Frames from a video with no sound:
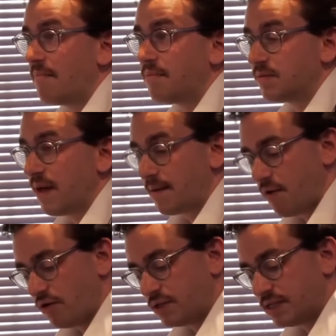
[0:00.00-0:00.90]
diplomatic
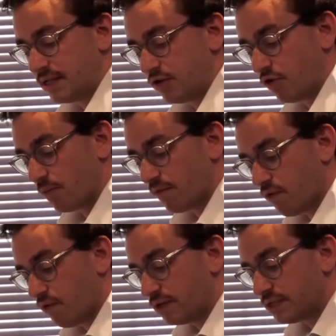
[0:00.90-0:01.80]
posts in Europe, of
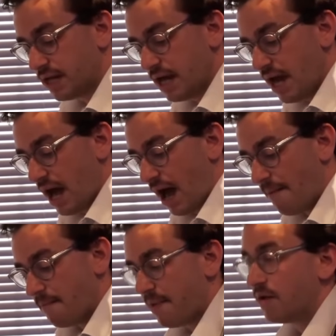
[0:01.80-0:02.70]
course,
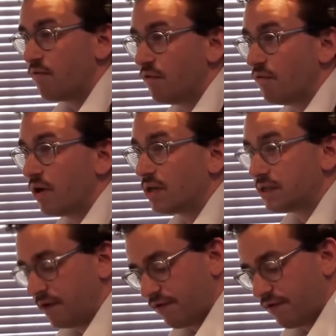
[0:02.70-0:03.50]
but relatively